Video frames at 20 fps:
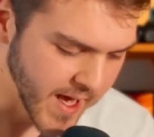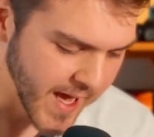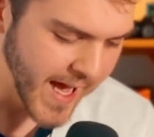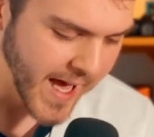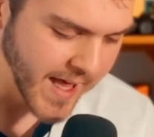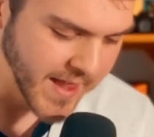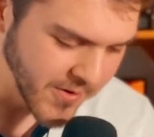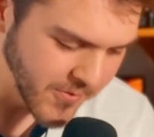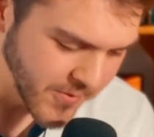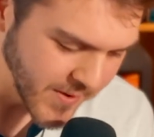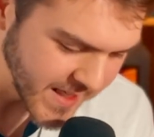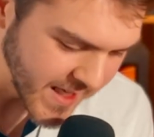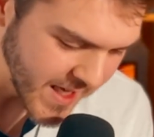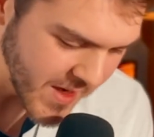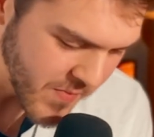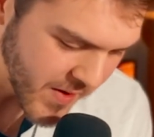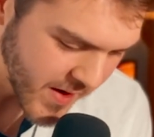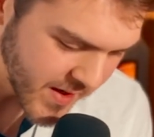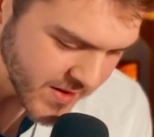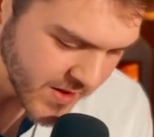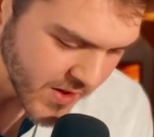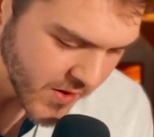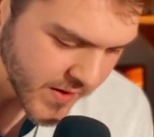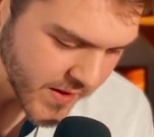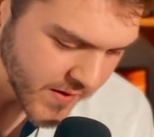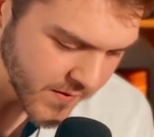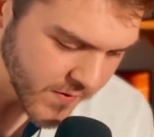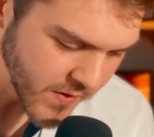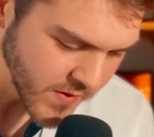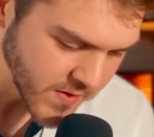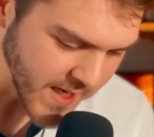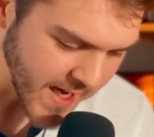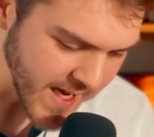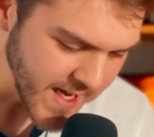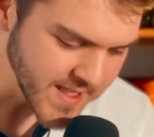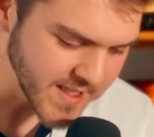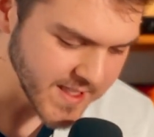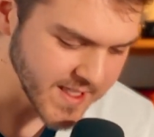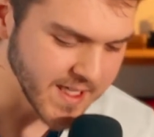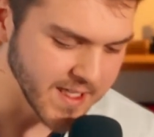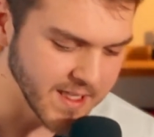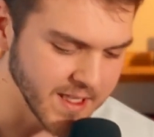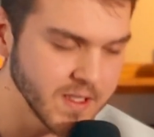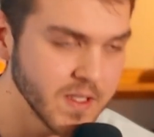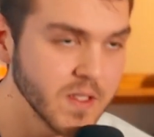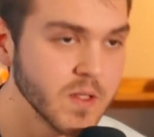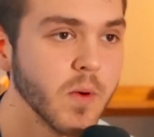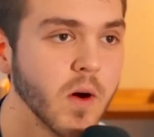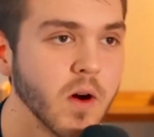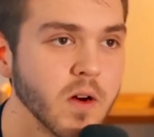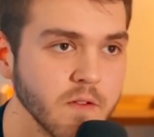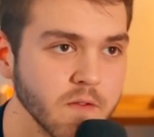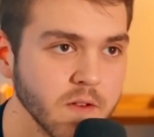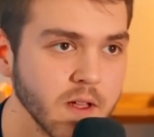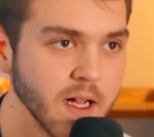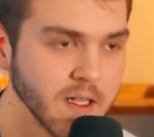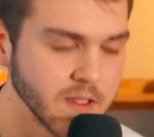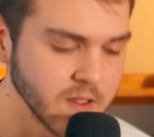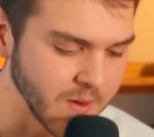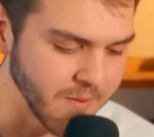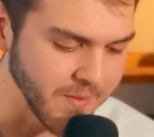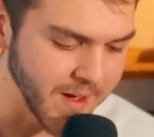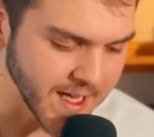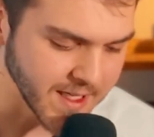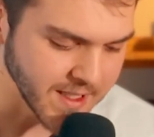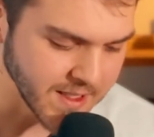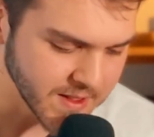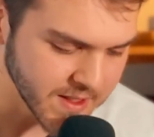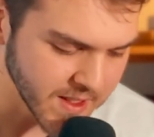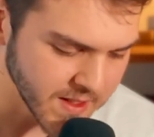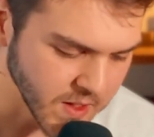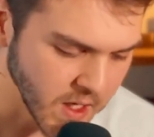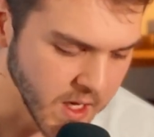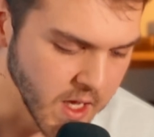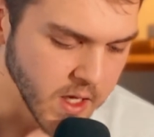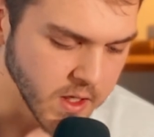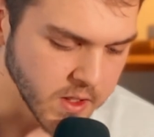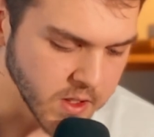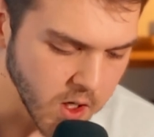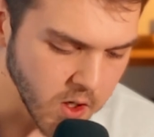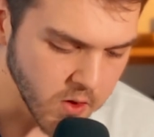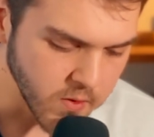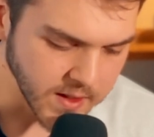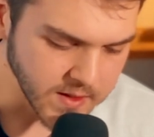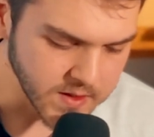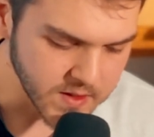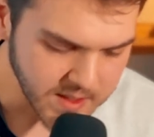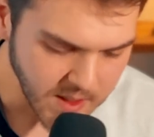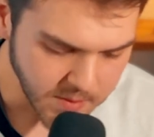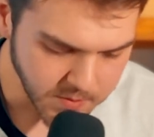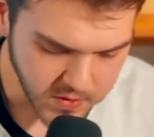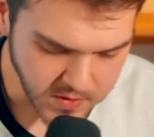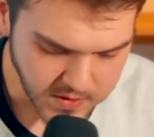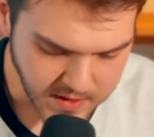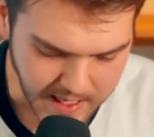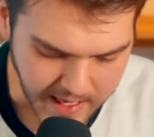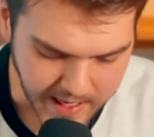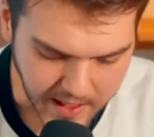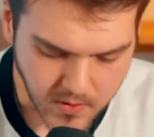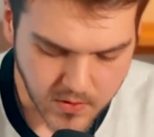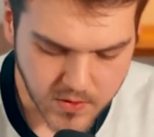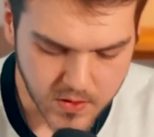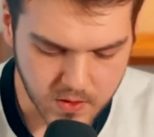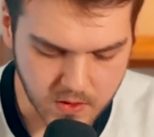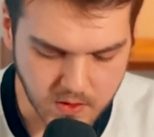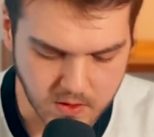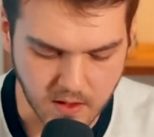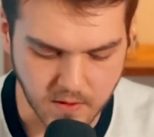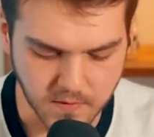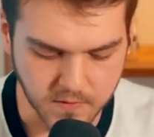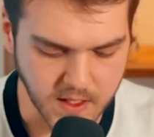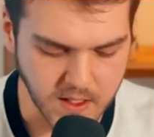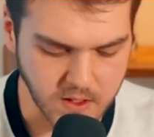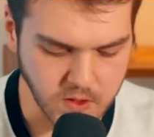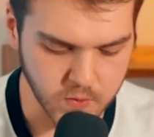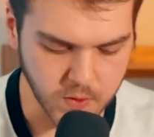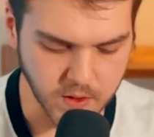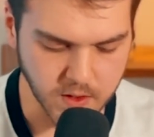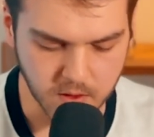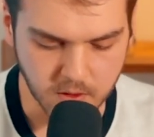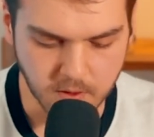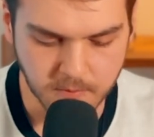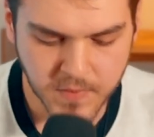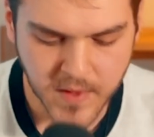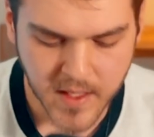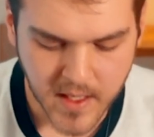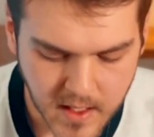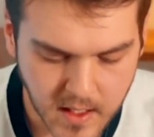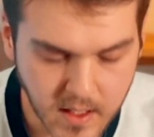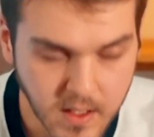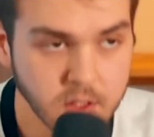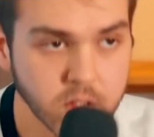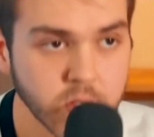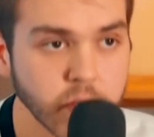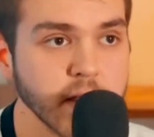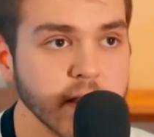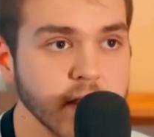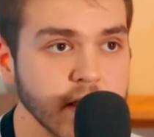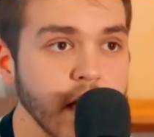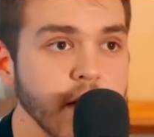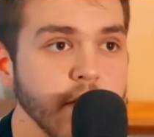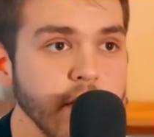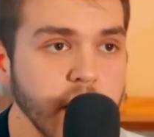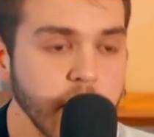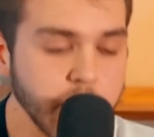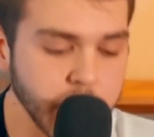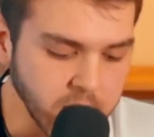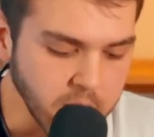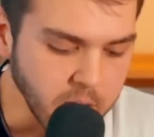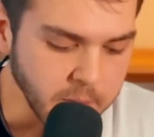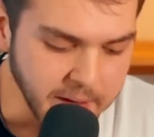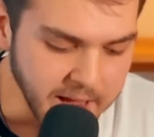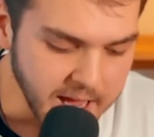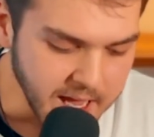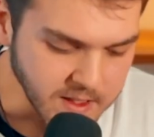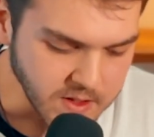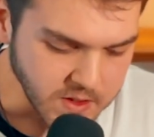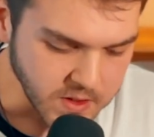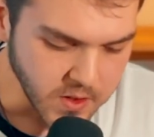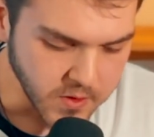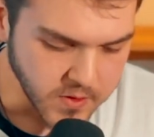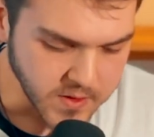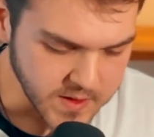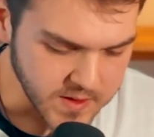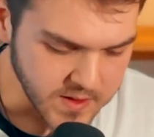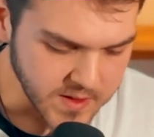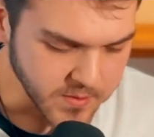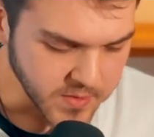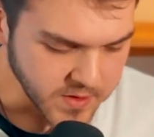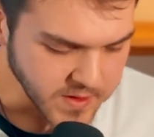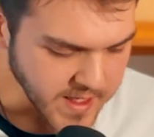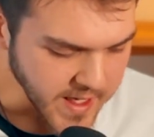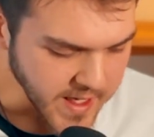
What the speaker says: And then we keep on going. In verse 18, this is part of God's command. He says, go assemble the elders of Israel. So he's giving him a command to go and assemble the